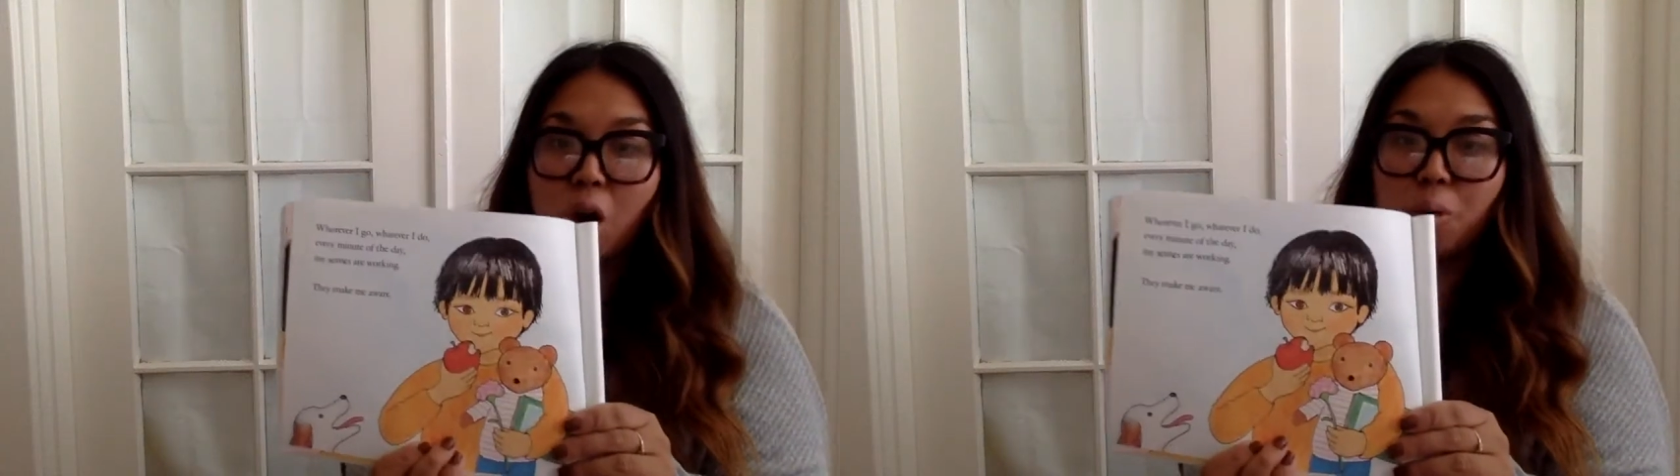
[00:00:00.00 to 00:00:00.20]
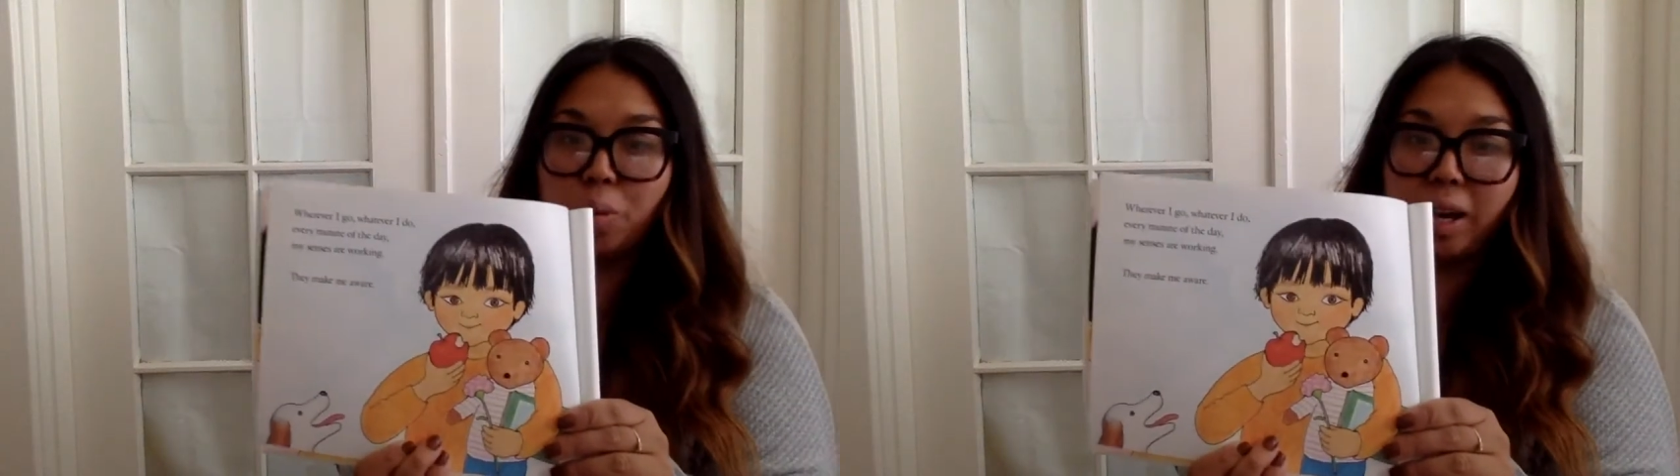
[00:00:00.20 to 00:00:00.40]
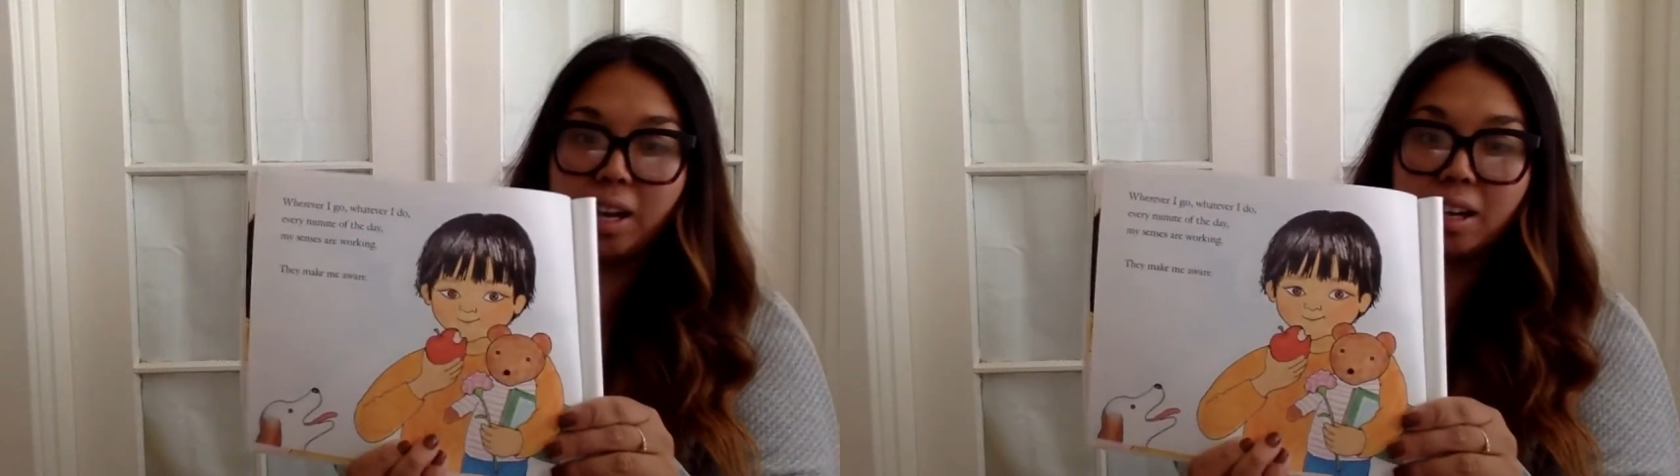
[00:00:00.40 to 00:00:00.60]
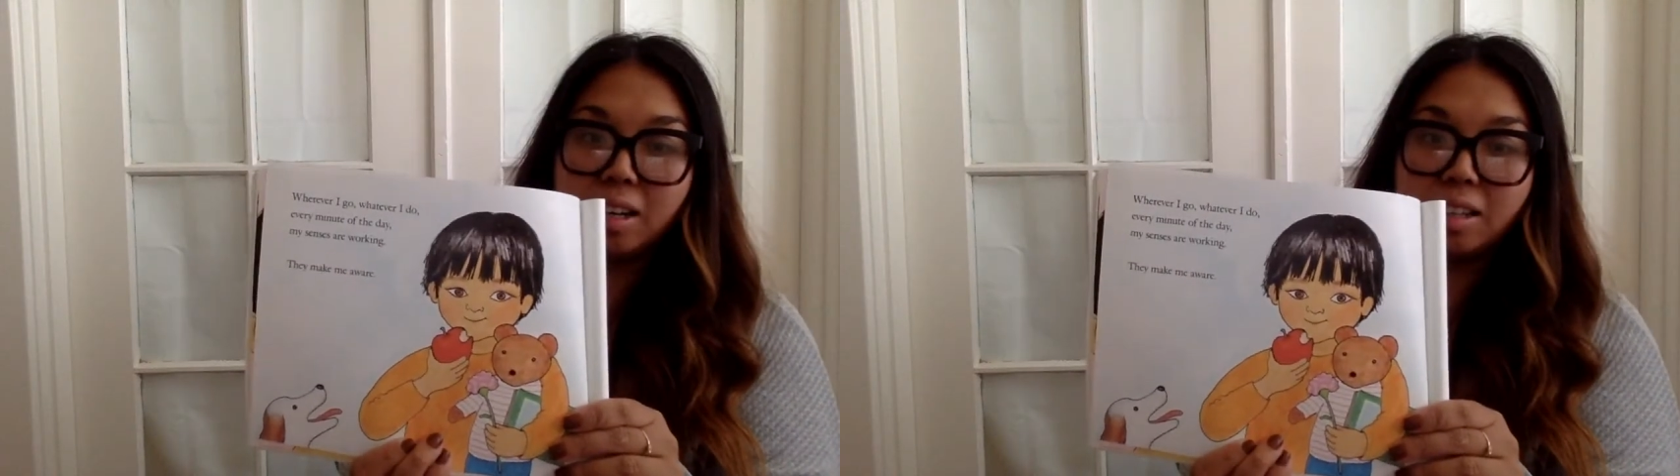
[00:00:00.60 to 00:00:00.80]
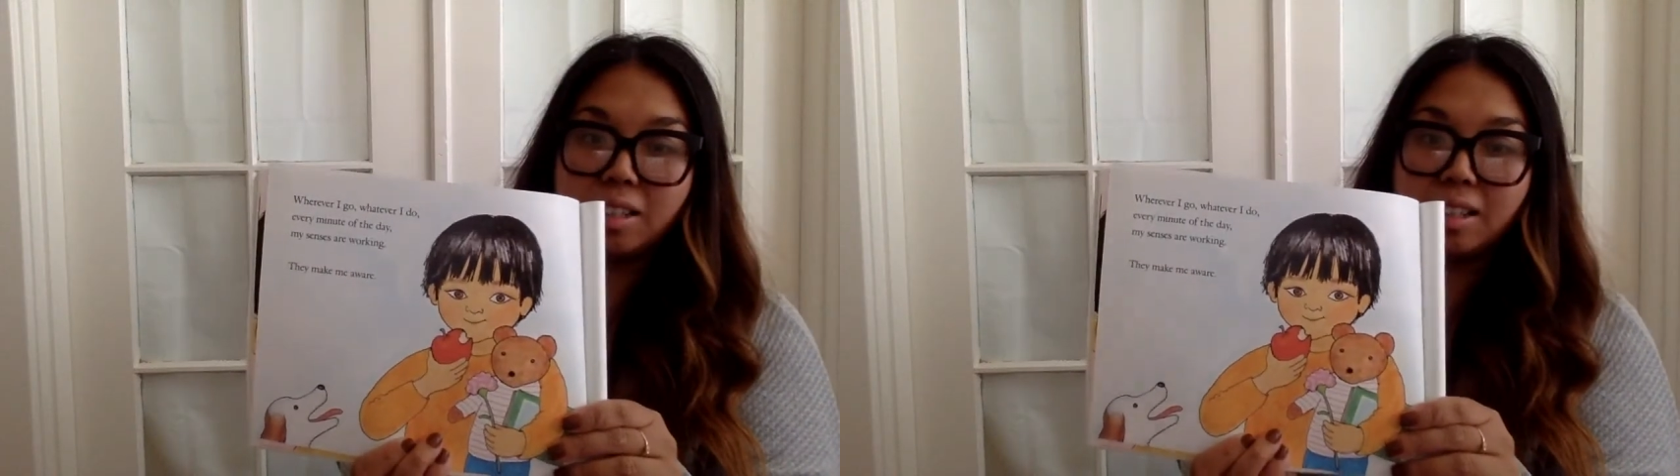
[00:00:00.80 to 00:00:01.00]

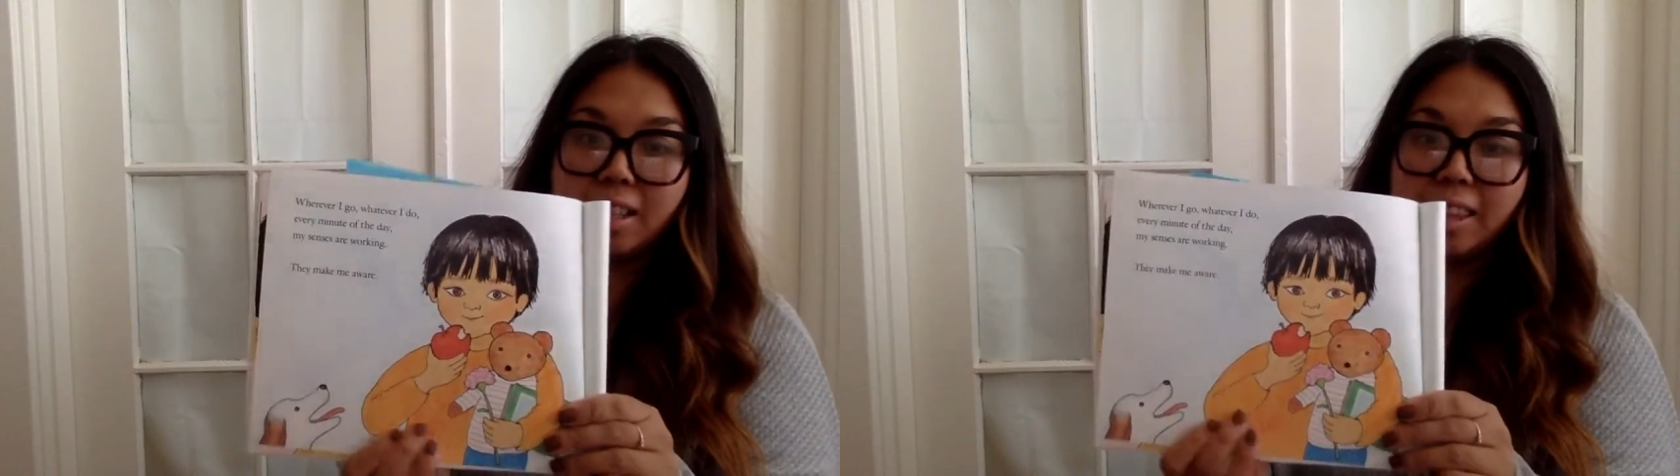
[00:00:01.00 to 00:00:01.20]
aware.